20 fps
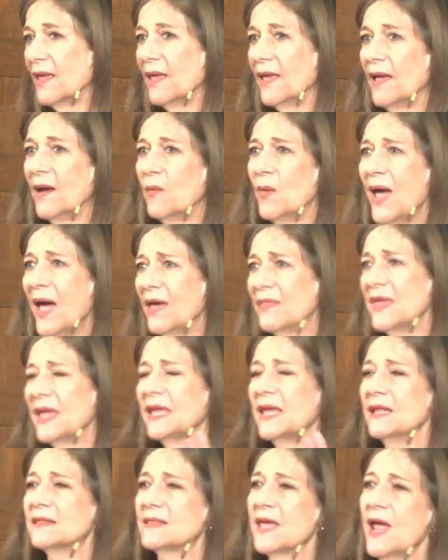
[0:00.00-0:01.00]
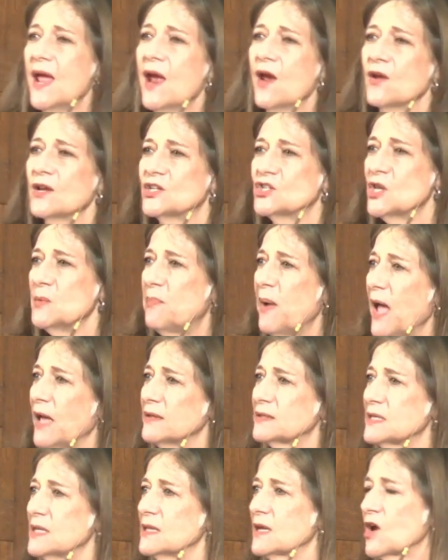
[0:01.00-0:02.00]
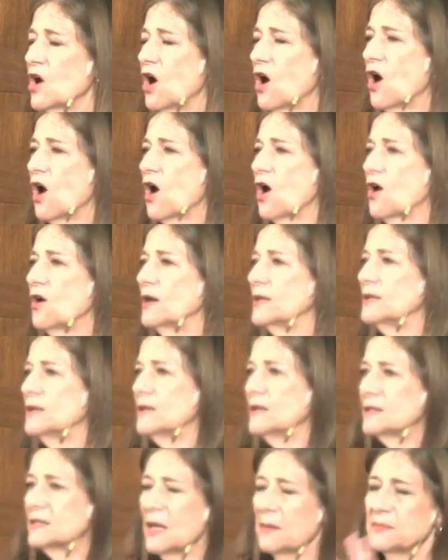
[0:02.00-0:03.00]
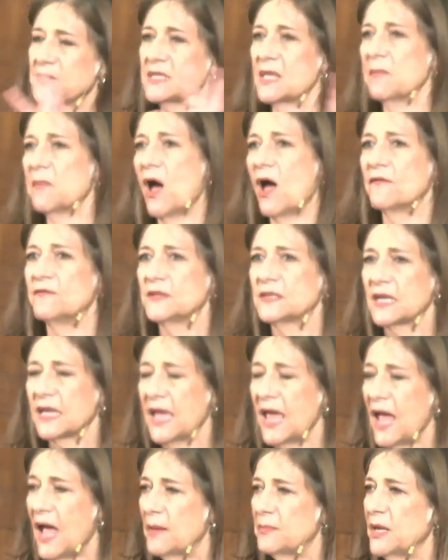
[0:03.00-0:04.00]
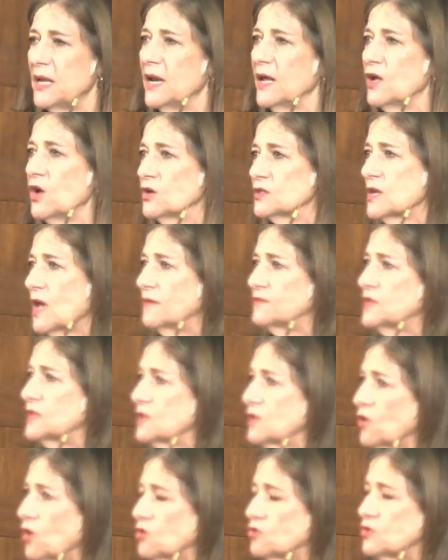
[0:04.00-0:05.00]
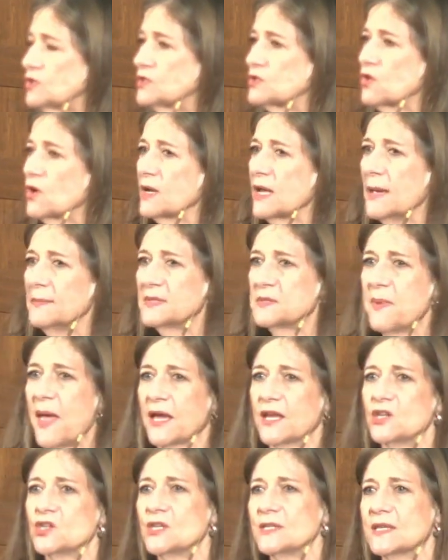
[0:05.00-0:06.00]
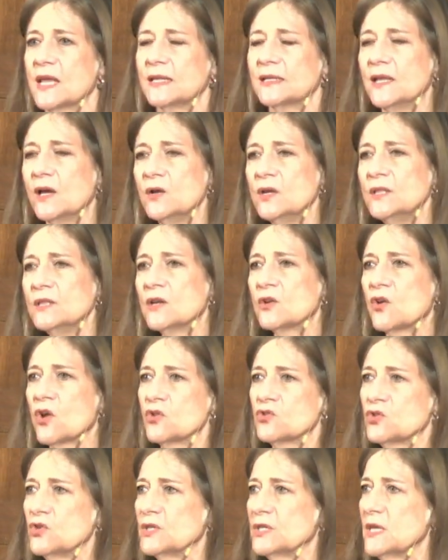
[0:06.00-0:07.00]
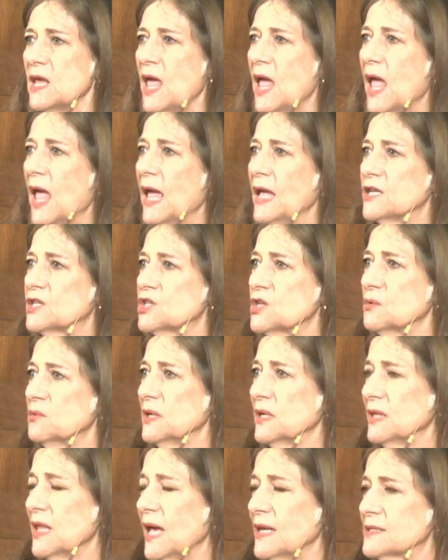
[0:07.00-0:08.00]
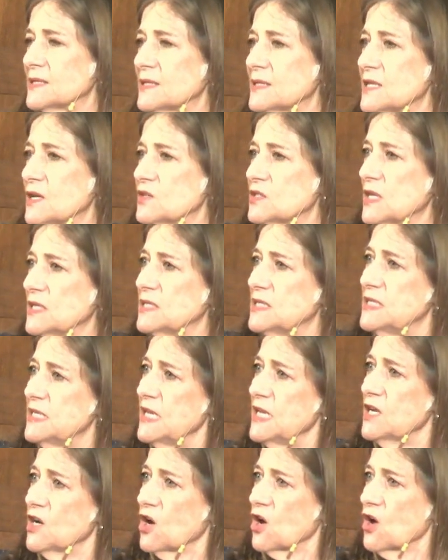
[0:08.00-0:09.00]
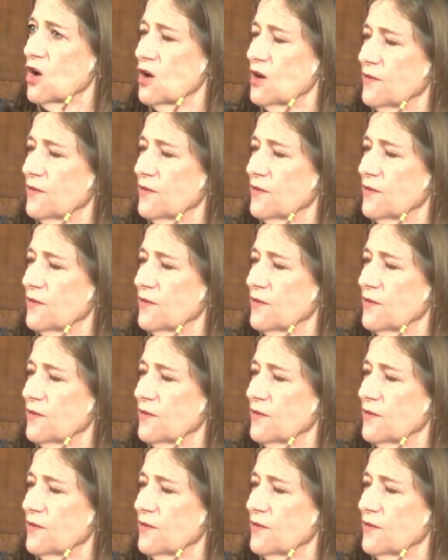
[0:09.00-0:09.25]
Well, they get there, and she piles in the car and dumps them off at the cabin and goes off to the grocery store, comes back, and she's unloading the groceries, and she realizes there's a deer